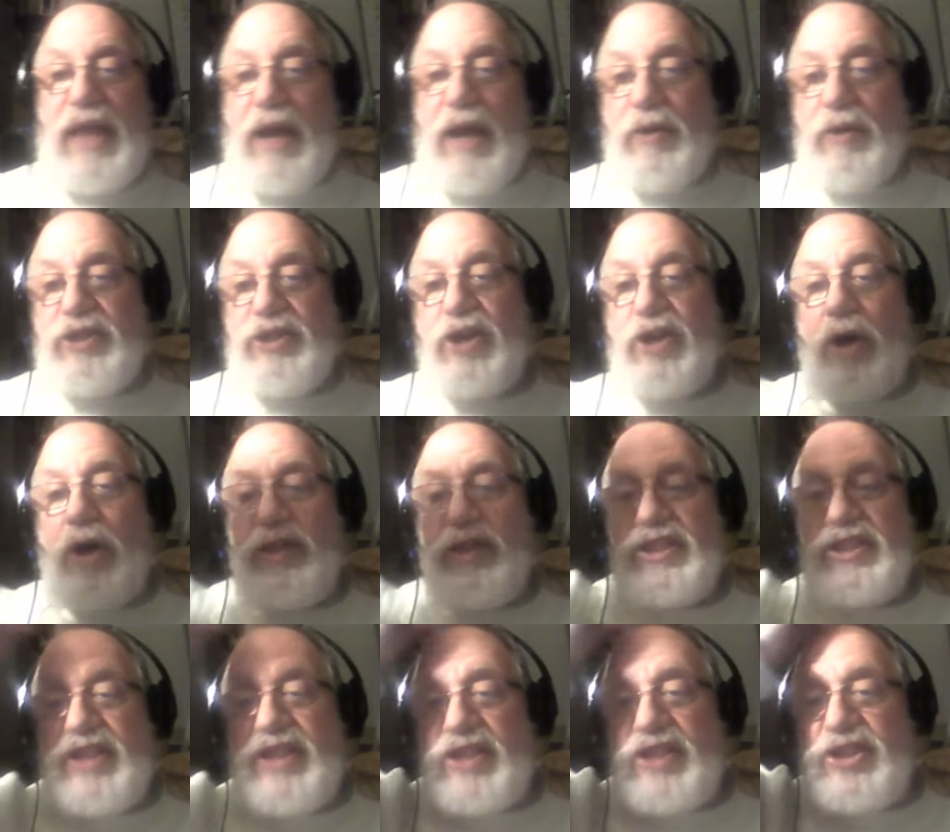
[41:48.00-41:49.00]
Now, it's all
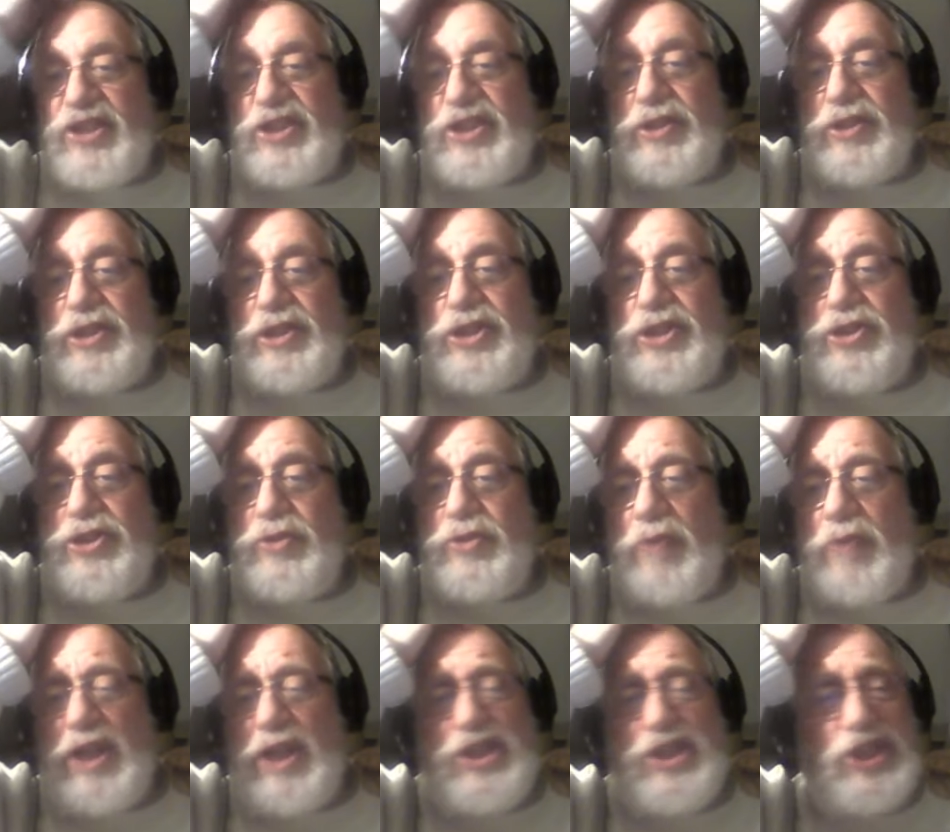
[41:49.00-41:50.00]
that's necessary is to
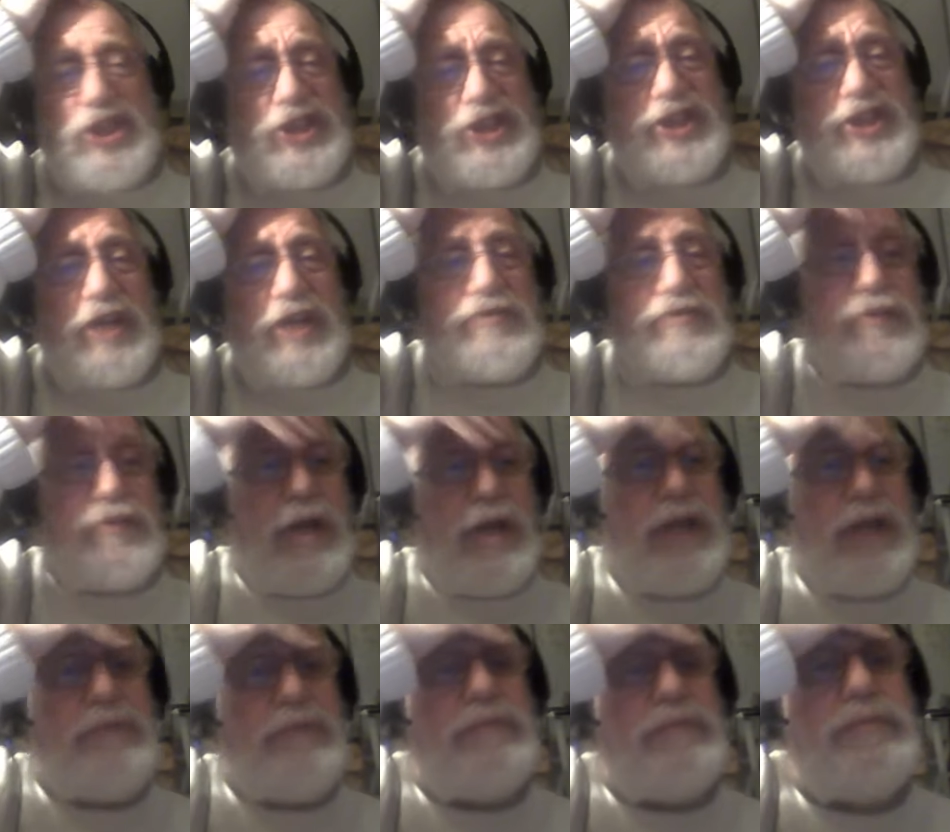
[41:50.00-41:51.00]
do righteous stuff,
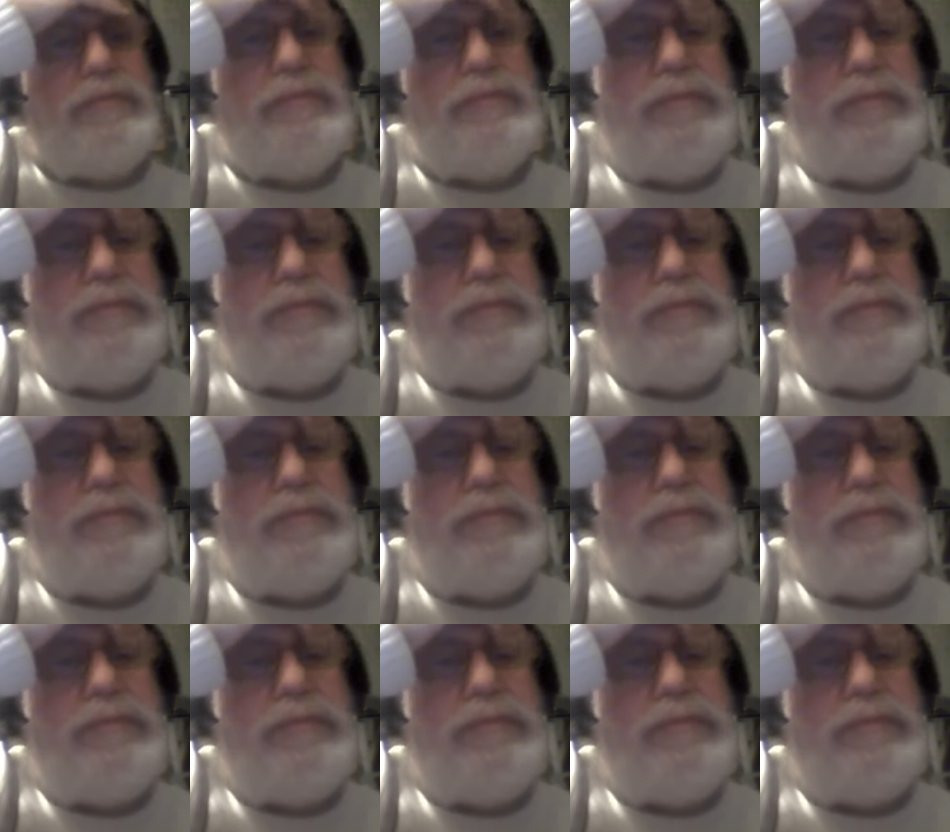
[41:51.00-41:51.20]
right?